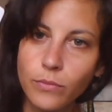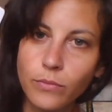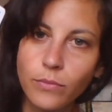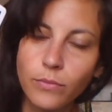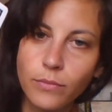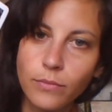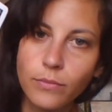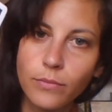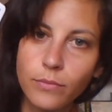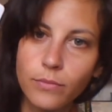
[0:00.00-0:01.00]

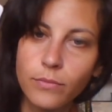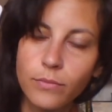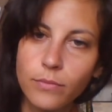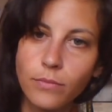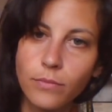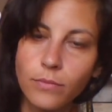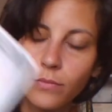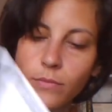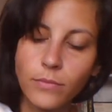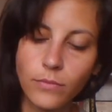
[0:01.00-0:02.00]

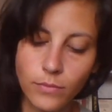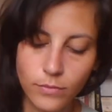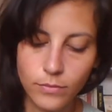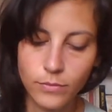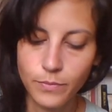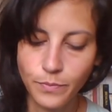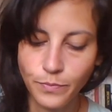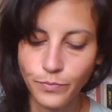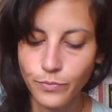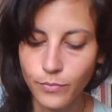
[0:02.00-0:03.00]

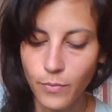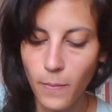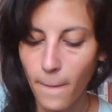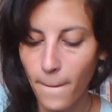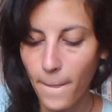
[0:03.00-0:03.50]
Nothing is said.